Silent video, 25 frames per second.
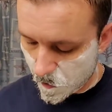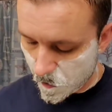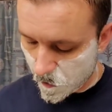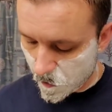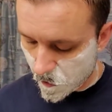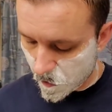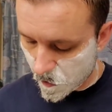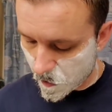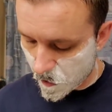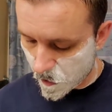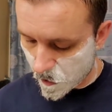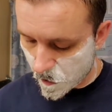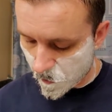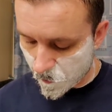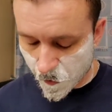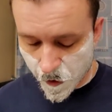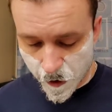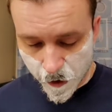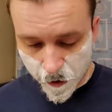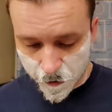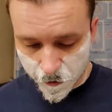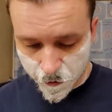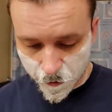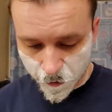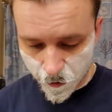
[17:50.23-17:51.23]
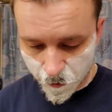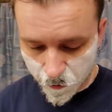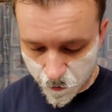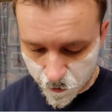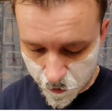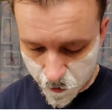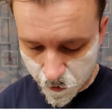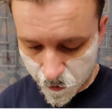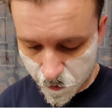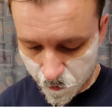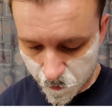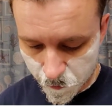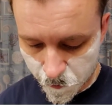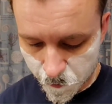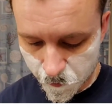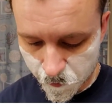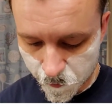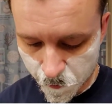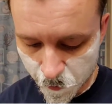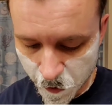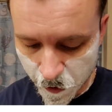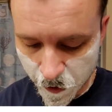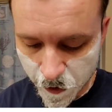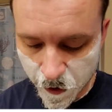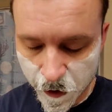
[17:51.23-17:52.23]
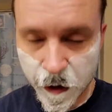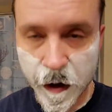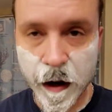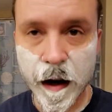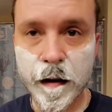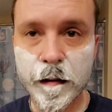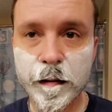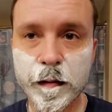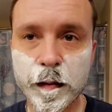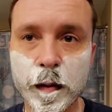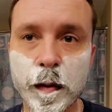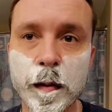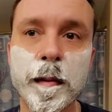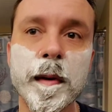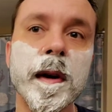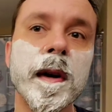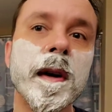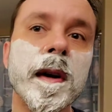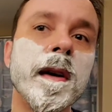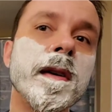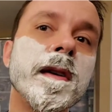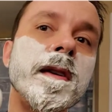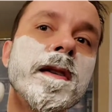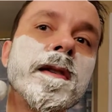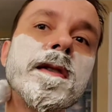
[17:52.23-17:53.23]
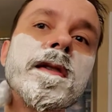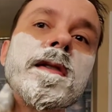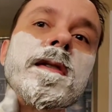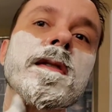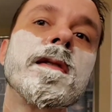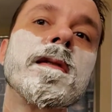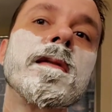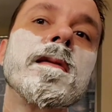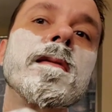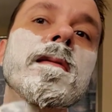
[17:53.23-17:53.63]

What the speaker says: now. Yeah, so he was breaking it down for me, and just